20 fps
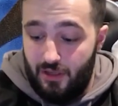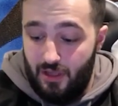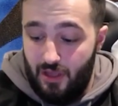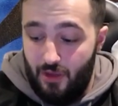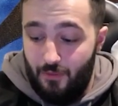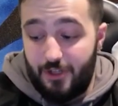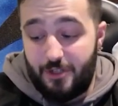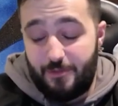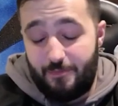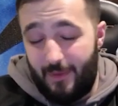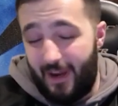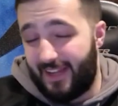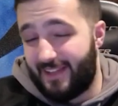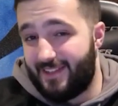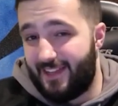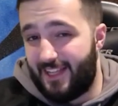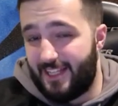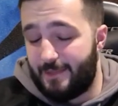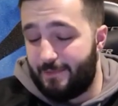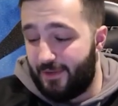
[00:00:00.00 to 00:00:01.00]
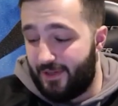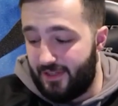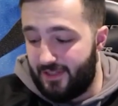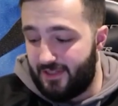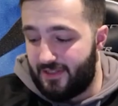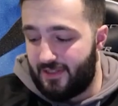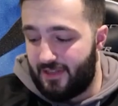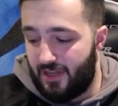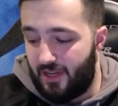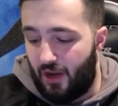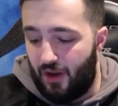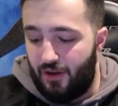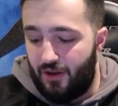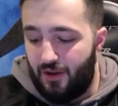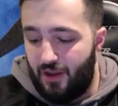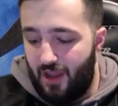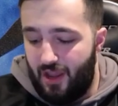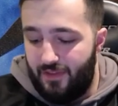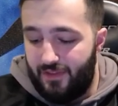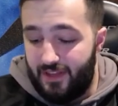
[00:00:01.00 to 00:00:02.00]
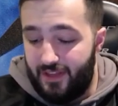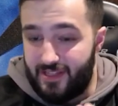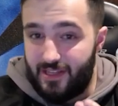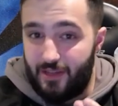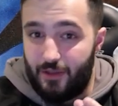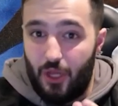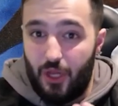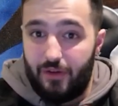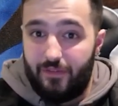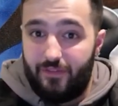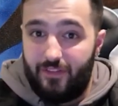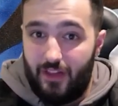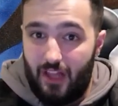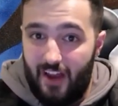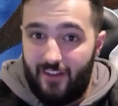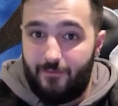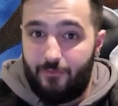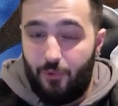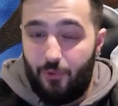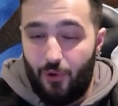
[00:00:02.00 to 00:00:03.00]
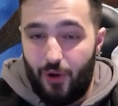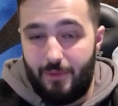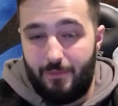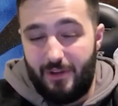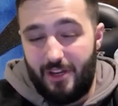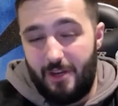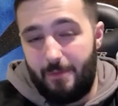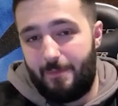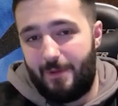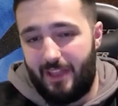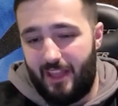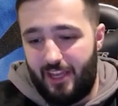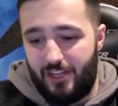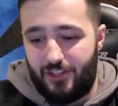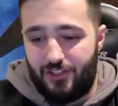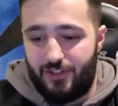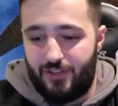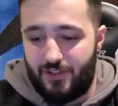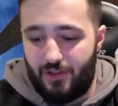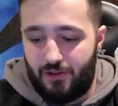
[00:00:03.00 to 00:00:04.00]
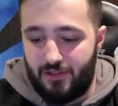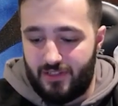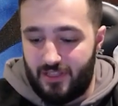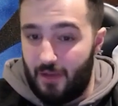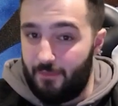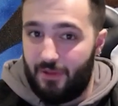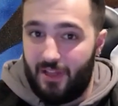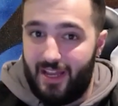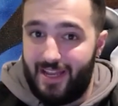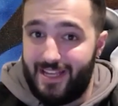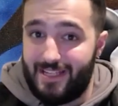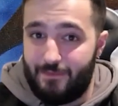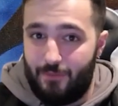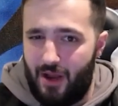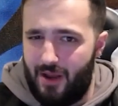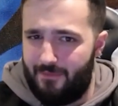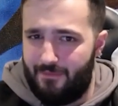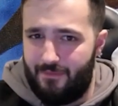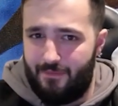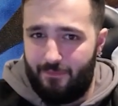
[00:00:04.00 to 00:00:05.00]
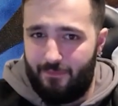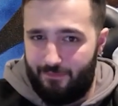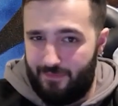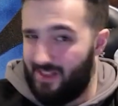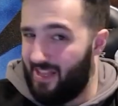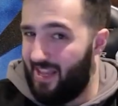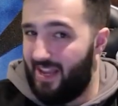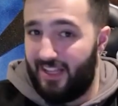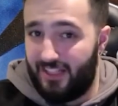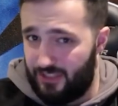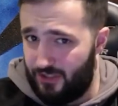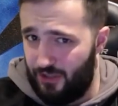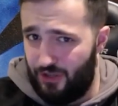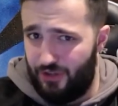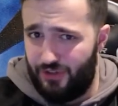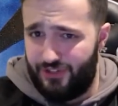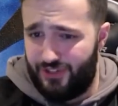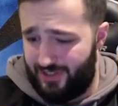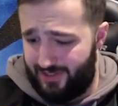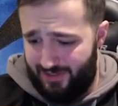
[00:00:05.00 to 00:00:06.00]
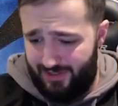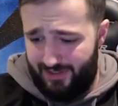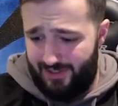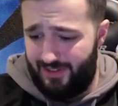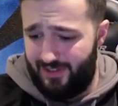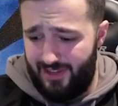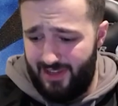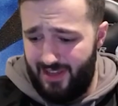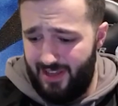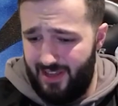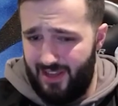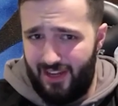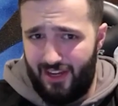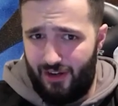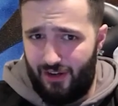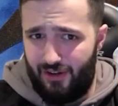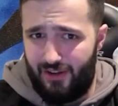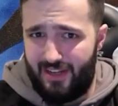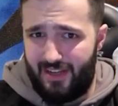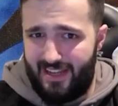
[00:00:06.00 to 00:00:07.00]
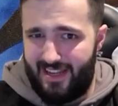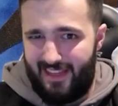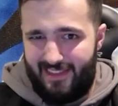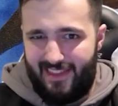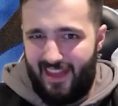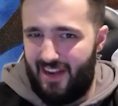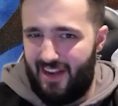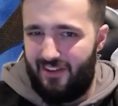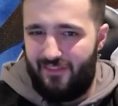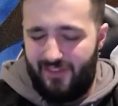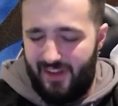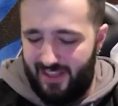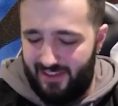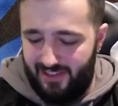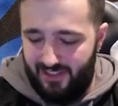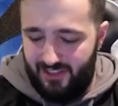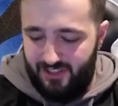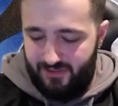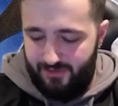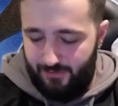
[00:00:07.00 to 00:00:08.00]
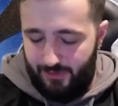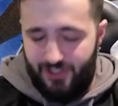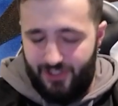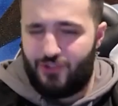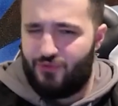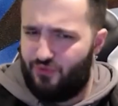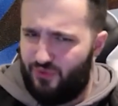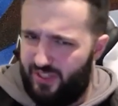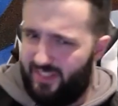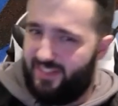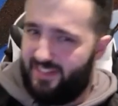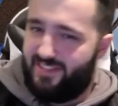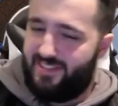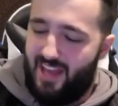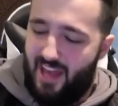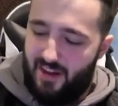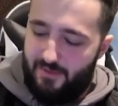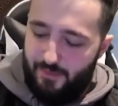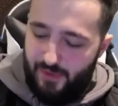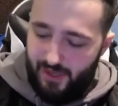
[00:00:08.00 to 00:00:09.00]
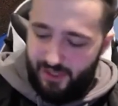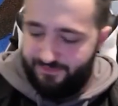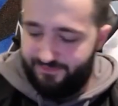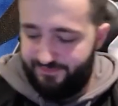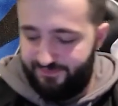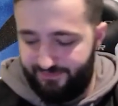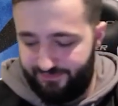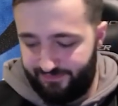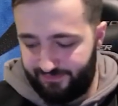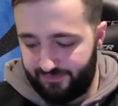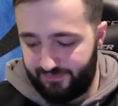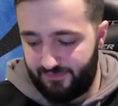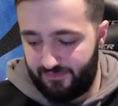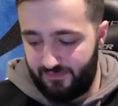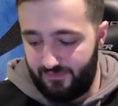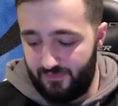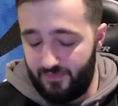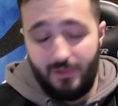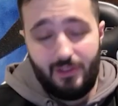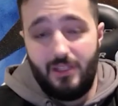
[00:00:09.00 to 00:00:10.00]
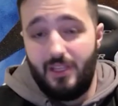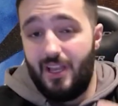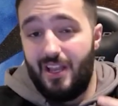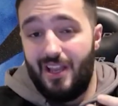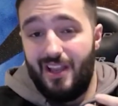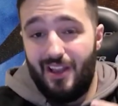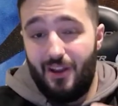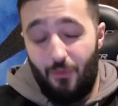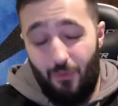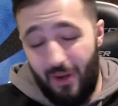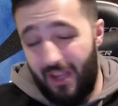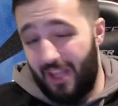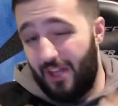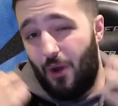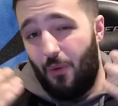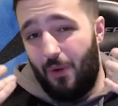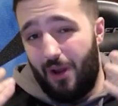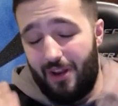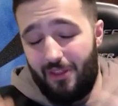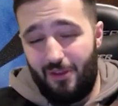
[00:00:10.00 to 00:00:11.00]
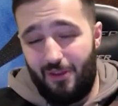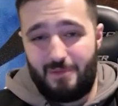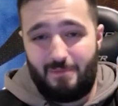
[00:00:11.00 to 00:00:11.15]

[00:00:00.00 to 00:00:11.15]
which makes sense because, you know, there's a lot of life point manipulation, so some players might play it slow just to, you know, get that advantage, which is really sad, but we are not one of those